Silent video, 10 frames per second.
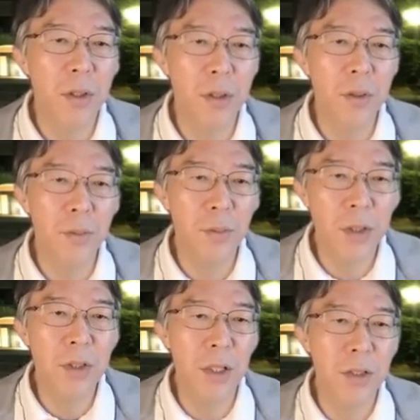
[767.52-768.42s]

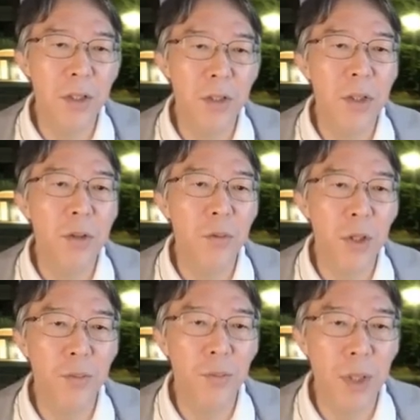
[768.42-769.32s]
It changes
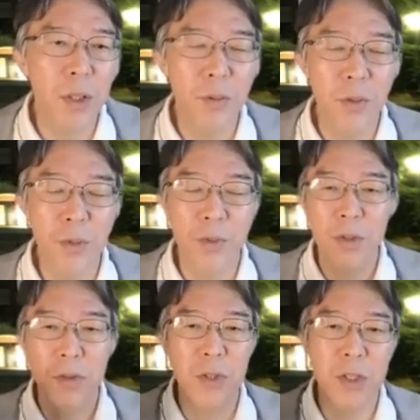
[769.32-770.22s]
when if we
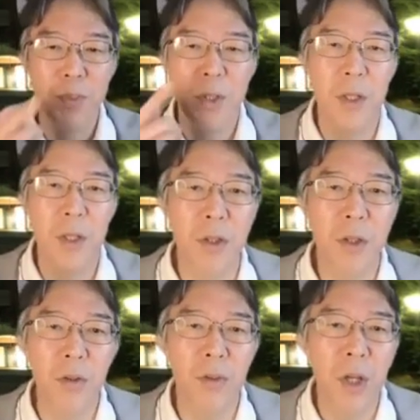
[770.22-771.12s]
switch P and
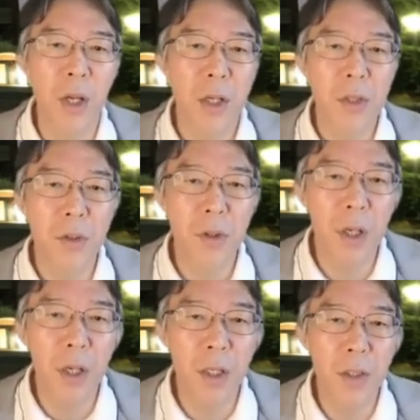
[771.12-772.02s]
Q. So
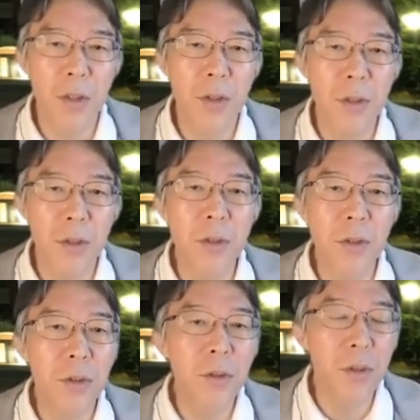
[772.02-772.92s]
I
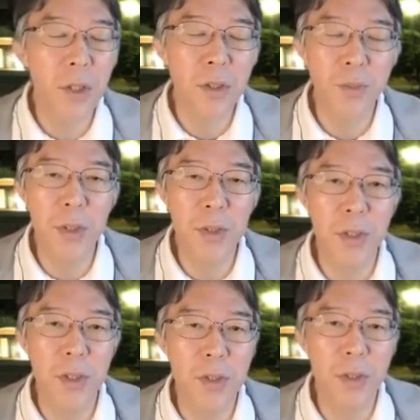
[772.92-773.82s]
express
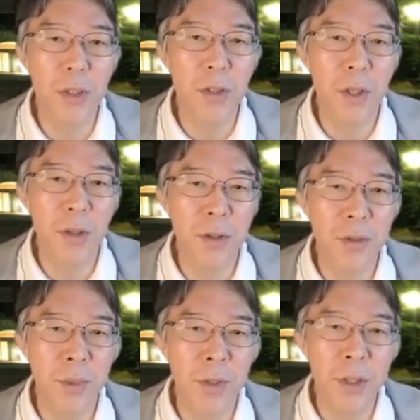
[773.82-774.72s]
this state
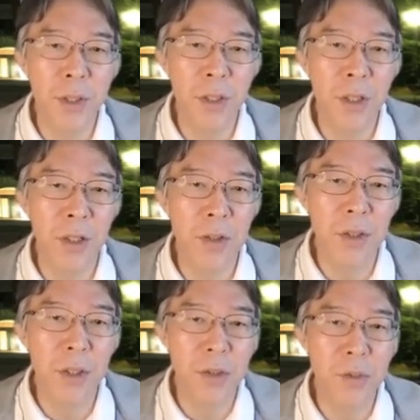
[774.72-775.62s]
diagrammatically like
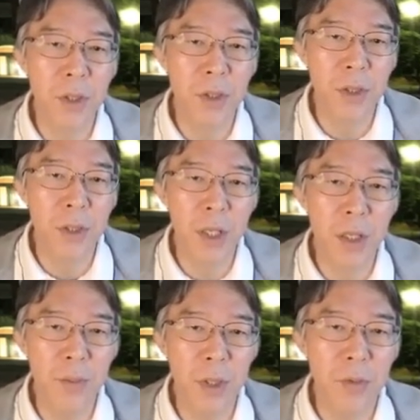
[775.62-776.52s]
this with a
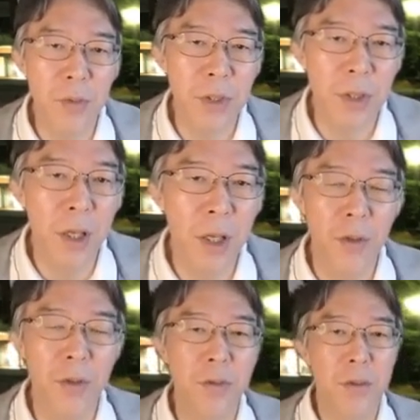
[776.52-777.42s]
segment with an
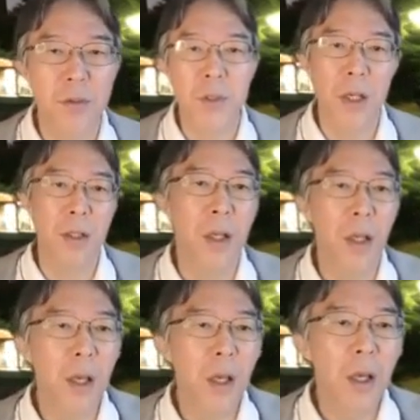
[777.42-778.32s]
arrow. Okay,
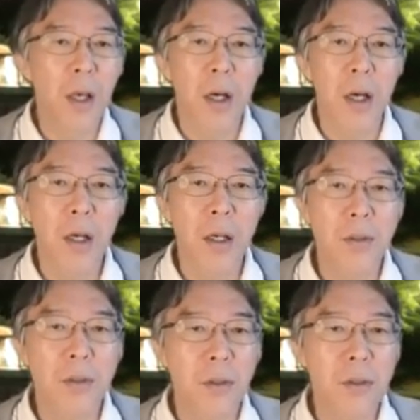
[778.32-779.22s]

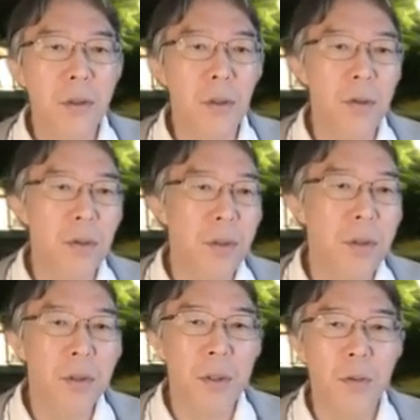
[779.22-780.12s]
so
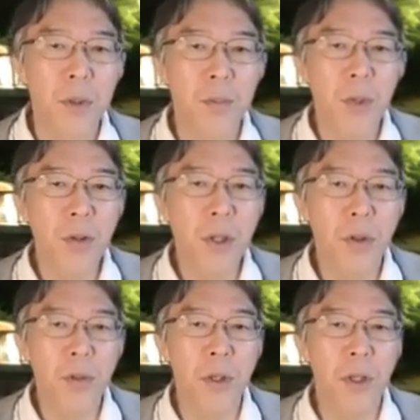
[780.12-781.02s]
when mu
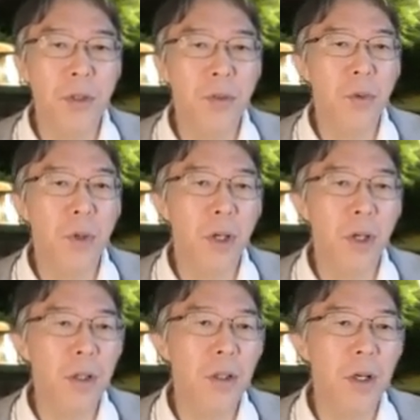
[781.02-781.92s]
equals not
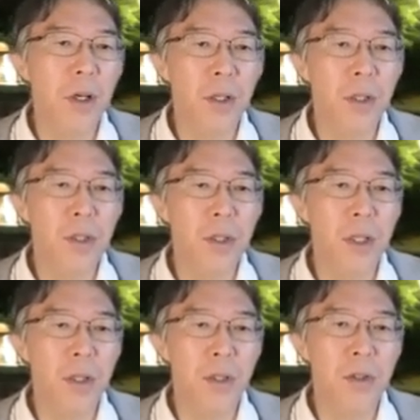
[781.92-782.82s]
1, this
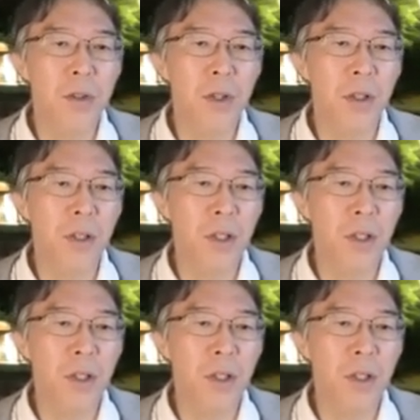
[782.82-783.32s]
state is clearly